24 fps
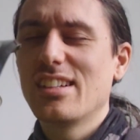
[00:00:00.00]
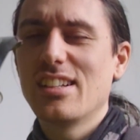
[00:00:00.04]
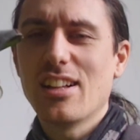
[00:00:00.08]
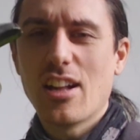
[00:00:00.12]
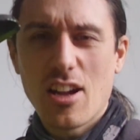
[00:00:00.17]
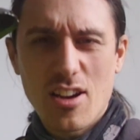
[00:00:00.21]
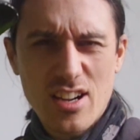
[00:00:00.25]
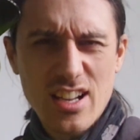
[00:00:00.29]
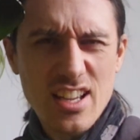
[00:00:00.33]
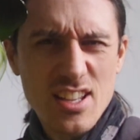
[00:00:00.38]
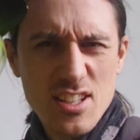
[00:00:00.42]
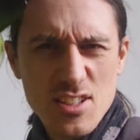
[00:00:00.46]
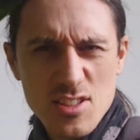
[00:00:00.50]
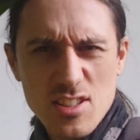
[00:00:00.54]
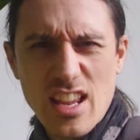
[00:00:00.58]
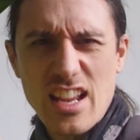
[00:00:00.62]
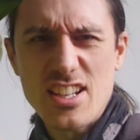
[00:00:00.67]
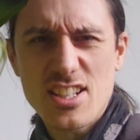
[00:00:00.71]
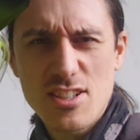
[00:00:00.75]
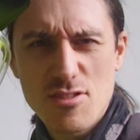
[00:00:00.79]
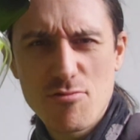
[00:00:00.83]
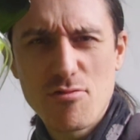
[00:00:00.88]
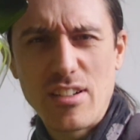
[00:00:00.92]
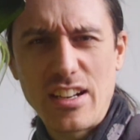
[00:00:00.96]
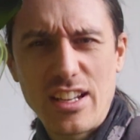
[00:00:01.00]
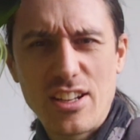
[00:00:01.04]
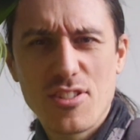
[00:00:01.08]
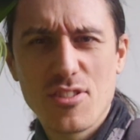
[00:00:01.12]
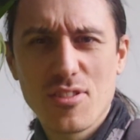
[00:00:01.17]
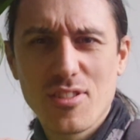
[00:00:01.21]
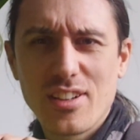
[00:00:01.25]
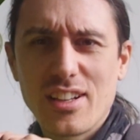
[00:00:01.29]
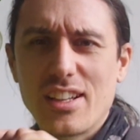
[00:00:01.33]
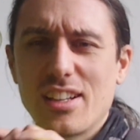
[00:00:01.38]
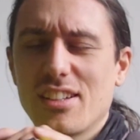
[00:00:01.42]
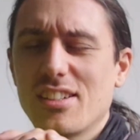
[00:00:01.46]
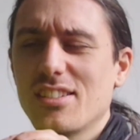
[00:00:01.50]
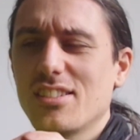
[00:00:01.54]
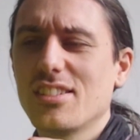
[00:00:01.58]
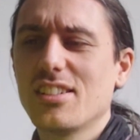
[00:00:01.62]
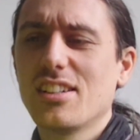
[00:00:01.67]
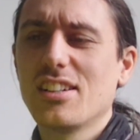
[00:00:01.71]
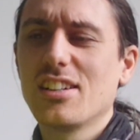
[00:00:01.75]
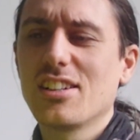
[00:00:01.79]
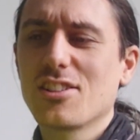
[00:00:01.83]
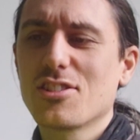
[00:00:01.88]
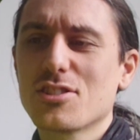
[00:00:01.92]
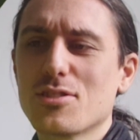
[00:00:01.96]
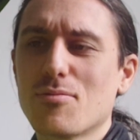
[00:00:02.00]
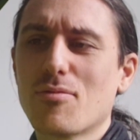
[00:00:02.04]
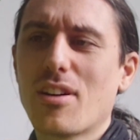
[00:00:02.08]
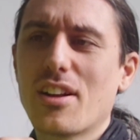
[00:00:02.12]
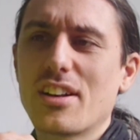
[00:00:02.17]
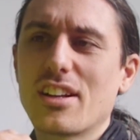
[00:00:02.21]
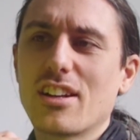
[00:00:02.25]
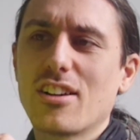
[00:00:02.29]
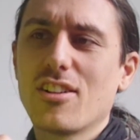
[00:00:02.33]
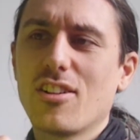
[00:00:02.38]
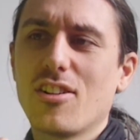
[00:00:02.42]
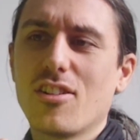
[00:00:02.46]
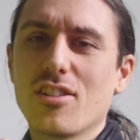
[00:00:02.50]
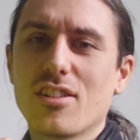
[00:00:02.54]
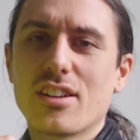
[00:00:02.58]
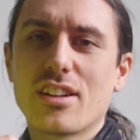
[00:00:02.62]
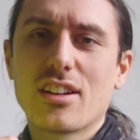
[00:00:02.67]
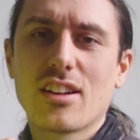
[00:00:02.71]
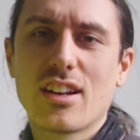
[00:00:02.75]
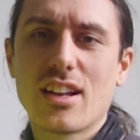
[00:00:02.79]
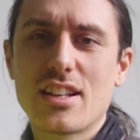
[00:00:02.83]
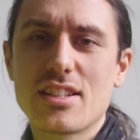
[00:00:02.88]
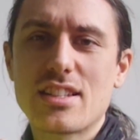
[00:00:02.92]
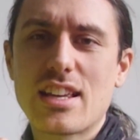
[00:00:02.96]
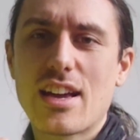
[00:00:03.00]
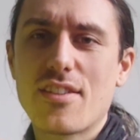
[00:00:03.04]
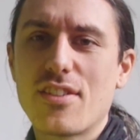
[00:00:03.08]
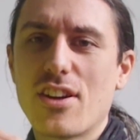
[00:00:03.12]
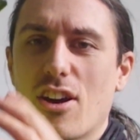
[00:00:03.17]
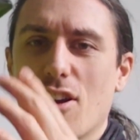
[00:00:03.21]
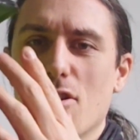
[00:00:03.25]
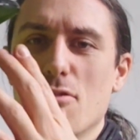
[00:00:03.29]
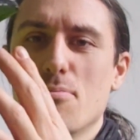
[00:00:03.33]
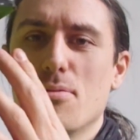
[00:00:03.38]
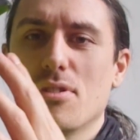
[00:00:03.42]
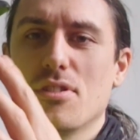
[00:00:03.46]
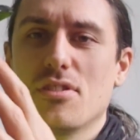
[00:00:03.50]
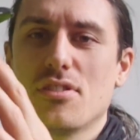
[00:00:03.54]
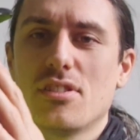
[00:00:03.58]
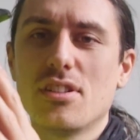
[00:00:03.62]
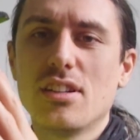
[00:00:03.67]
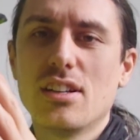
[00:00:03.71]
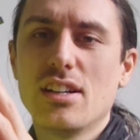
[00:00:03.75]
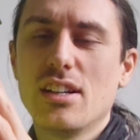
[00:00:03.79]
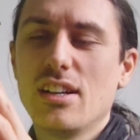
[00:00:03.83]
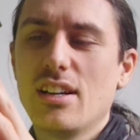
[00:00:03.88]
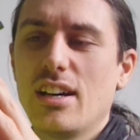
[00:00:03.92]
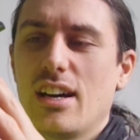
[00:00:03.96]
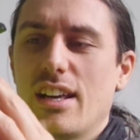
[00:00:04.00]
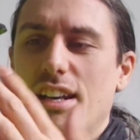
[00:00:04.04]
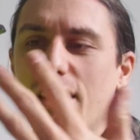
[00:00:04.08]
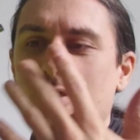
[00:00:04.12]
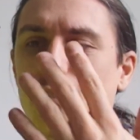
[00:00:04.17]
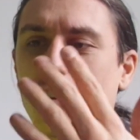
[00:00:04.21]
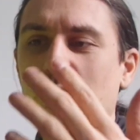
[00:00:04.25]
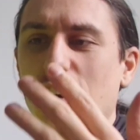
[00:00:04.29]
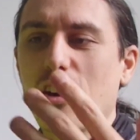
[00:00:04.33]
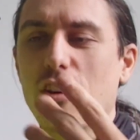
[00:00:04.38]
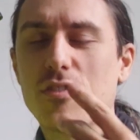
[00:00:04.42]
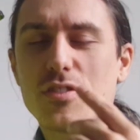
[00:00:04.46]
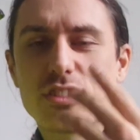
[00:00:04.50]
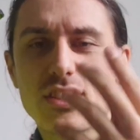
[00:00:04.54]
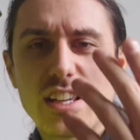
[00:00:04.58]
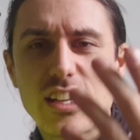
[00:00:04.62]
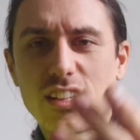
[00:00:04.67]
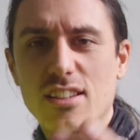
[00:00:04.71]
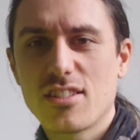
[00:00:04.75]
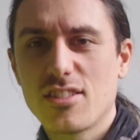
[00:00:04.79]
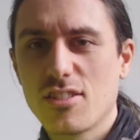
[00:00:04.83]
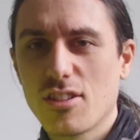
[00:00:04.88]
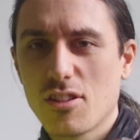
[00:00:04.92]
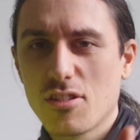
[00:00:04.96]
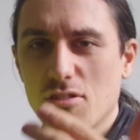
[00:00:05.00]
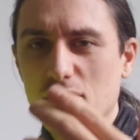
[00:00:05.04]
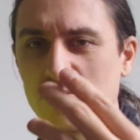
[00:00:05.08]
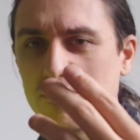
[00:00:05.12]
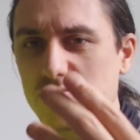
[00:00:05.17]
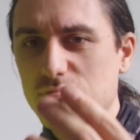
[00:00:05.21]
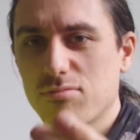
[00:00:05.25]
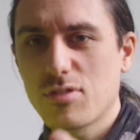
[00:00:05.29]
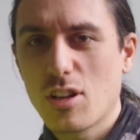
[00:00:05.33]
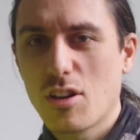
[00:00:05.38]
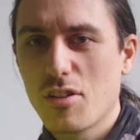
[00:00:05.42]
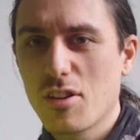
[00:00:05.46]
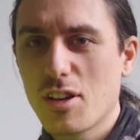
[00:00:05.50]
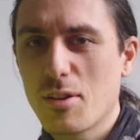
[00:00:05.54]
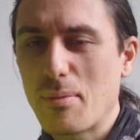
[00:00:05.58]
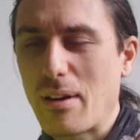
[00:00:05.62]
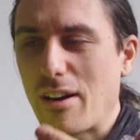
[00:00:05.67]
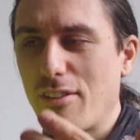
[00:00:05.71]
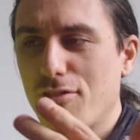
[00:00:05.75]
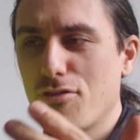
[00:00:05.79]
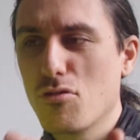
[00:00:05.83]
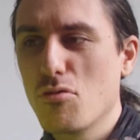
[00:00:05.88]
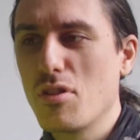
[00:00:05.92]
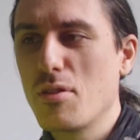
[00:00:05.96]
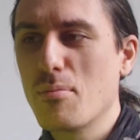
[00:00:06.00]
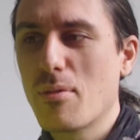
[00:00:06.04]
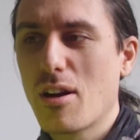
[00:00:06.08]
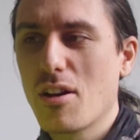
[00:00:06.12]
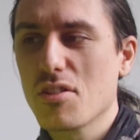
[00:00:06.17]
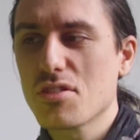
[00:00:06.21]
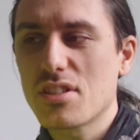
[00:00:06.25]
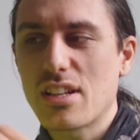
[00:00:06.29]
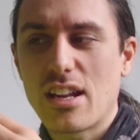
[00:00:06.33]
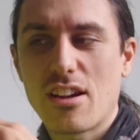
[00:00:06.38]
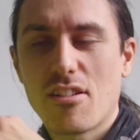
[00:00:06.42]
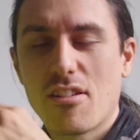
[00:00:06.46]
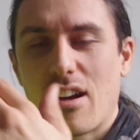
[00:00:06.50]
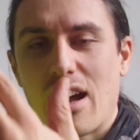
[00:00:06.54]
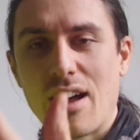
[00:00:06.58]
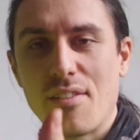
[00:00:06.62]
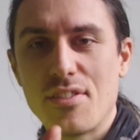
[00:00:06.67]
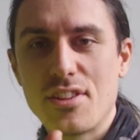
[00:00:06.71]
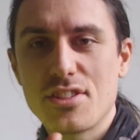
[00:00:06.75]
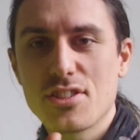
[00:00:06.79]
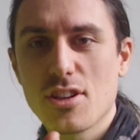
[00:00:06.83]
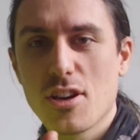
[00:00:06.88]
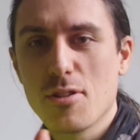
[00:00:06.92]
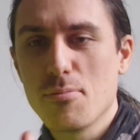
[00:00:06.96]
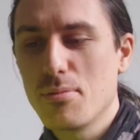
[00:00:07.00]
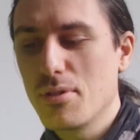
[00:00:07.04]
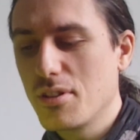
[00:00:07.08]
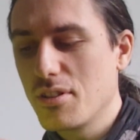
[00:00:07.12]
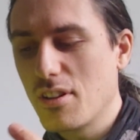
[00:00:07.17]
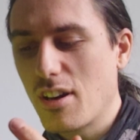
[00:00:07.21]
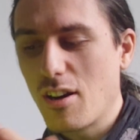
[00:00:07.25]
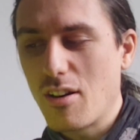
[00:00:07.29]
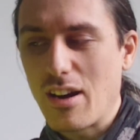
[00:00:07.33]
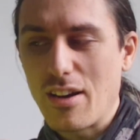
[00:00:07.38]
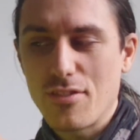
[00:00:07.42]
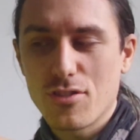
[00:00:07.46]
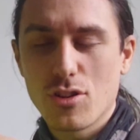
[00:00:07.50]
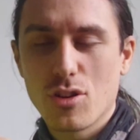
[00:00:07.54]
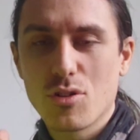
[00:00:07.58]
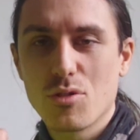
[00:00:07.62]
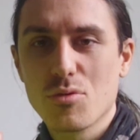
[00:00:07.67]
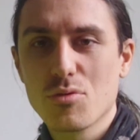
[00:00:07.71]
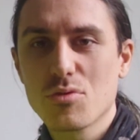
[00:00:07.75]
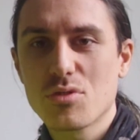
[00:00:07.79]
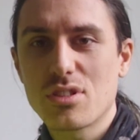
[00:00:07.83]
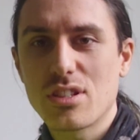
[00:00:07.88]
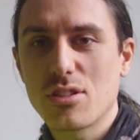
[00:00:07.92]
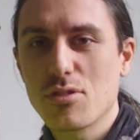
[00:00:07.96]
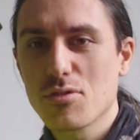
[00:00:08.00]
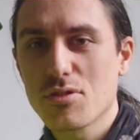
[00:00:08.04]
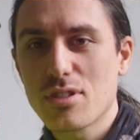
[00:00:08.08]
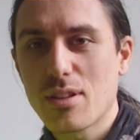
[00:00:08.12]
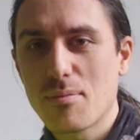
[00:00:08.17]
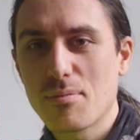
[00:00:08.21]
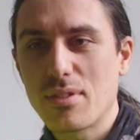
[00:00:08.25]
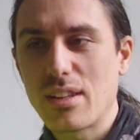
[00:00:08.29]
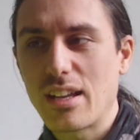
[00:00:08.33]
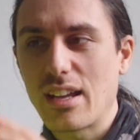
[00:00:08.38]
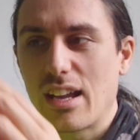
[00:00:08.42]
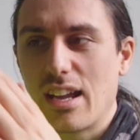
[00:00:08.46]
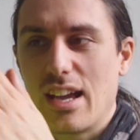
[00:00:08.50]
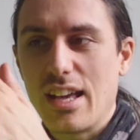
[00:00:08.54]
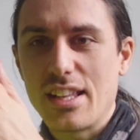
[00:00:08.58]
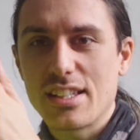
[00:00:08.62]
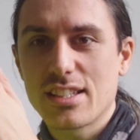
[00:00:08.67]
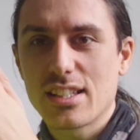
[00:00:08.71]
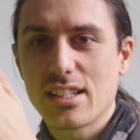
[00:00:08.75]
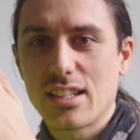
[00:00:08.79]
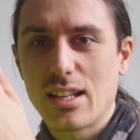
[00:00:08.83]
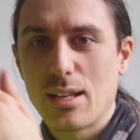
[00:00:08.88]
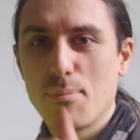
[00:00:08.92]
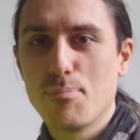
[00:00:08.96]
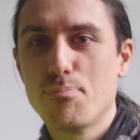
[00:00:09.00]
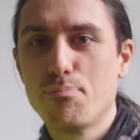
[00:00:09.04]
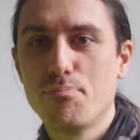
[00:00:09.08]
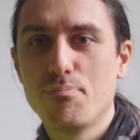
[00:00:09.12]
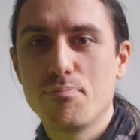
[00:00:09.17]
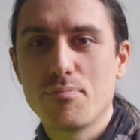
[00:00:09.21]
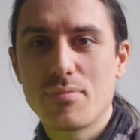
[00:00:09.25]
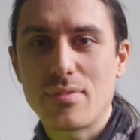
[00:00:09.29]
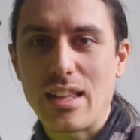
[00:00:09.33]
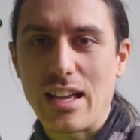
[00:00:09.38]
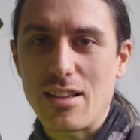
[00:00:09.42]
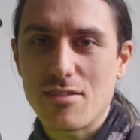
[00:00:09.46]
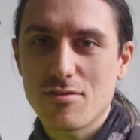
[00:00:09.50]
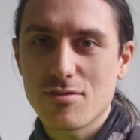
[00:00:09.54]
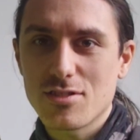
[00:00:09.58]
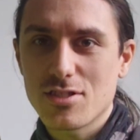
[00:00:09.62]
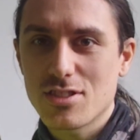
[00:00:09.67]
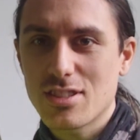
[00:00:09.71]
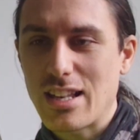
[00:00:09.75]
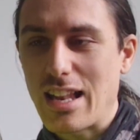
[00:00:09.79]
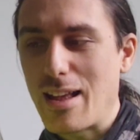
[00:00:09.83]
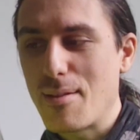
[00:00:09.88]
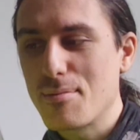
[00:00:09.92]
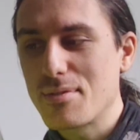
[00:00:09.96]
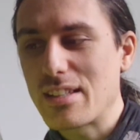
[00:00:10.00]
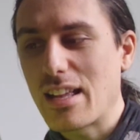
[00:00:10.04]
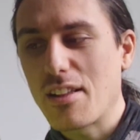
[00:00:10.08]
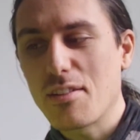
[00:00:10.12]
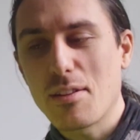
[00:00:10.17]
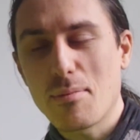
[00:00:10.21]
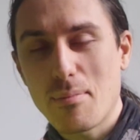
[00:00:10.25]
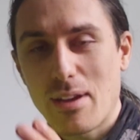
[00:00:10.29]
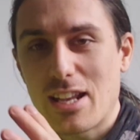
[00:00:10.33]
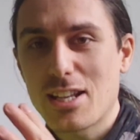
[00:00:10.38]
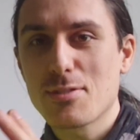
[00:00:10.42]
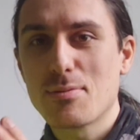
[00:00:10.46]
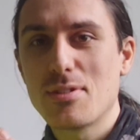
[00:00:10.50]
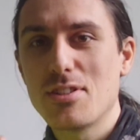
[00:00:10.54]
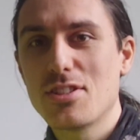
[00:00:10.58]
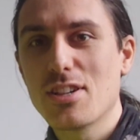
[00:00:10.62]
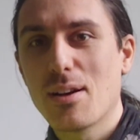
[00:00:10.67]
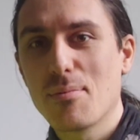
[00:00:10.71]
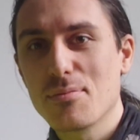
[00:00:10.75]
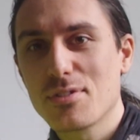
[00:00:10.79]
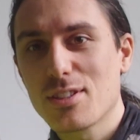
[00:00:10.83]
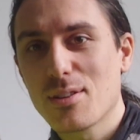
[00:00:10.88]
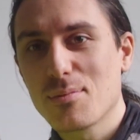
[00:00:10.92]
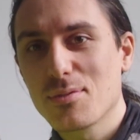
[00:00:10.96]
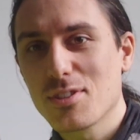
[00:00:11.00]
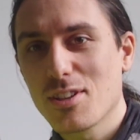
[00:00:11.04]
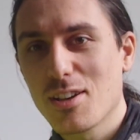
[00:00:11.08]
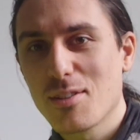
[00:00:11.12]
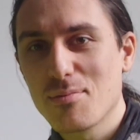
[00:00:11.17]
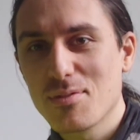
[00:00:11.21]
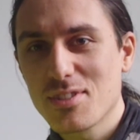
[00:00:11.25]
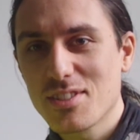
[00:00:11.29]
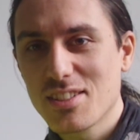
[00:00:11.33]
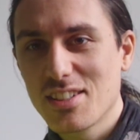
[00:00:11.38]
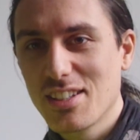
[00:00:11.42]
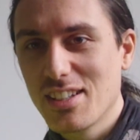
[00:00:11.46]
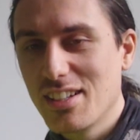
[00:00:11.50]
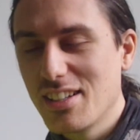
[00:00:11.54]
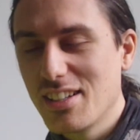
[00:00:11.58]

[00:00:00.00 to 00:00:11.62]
okay, it's actually really annoying because I'm riding along and I like to have it open, and if I overtake, going about 40 miles an hour, I'll have this open, I'll have goggles in or something, and suddenly that slams down. That makes me jump sometimes.